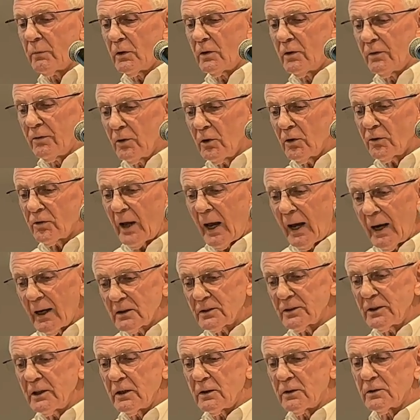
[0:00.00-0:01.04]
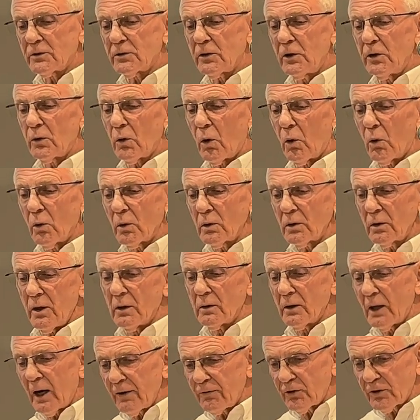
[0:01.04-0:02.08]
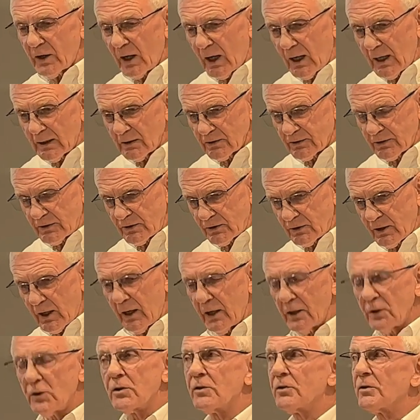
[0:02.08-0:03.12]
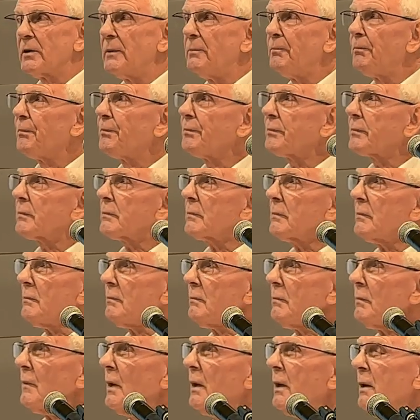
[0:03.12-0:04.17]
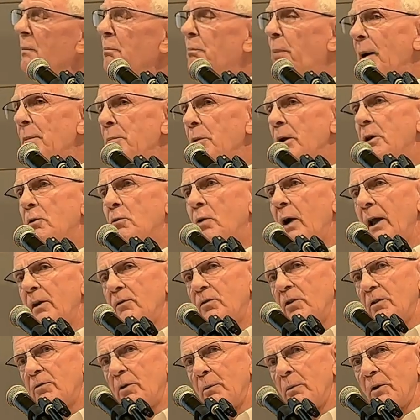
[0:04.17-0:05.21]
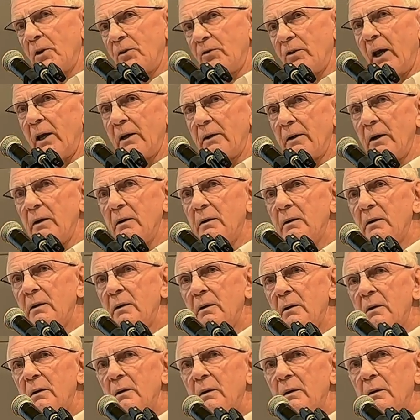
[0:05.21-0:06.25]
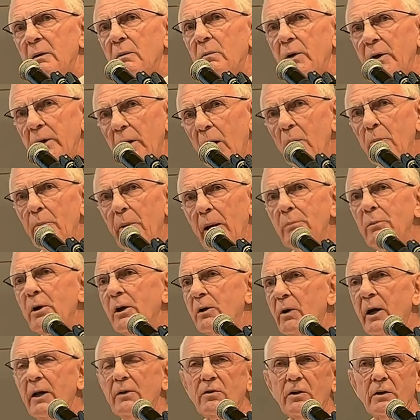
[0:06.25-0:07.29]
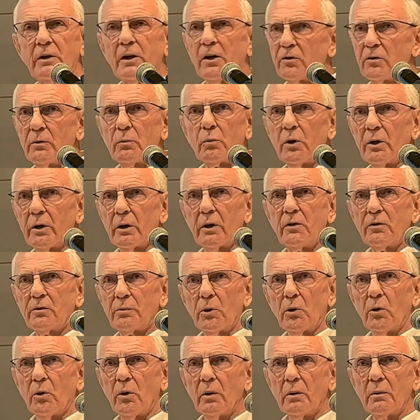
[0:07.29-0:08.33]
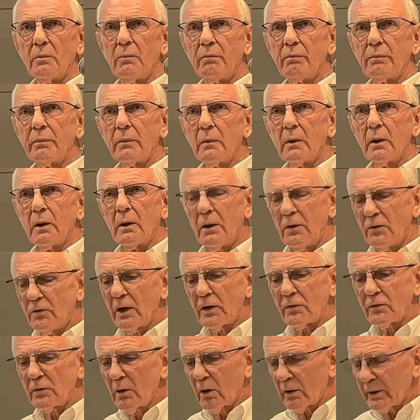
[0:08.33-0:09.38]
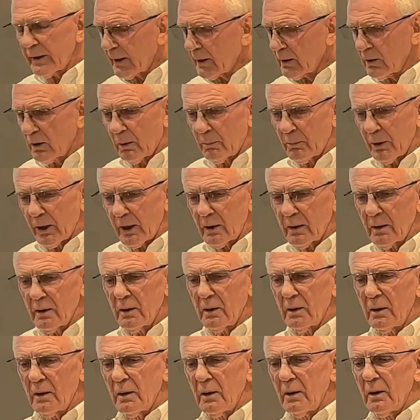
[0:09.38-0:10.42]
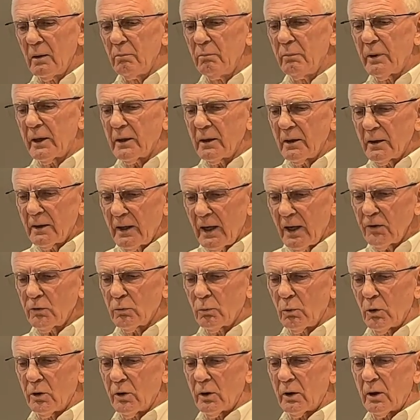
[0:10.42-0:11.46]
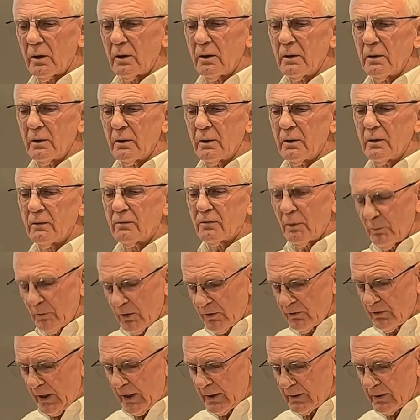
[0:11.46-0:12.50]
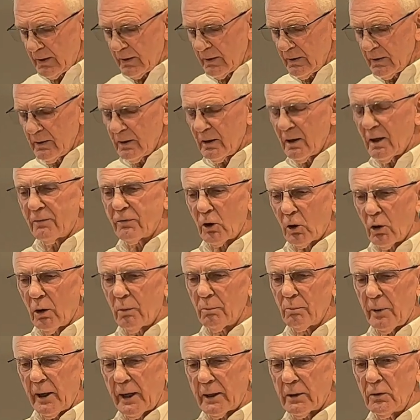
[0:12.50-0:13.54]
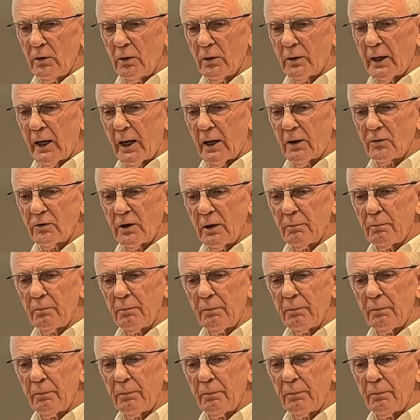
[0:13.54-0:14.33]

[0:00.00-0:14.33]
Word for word: Diverse housing to suit all lifestyles and stages. And public transit from the centre. We know public transit doesn't work in sprawl. It's just not economic. But it does work from the centre of a compact new township.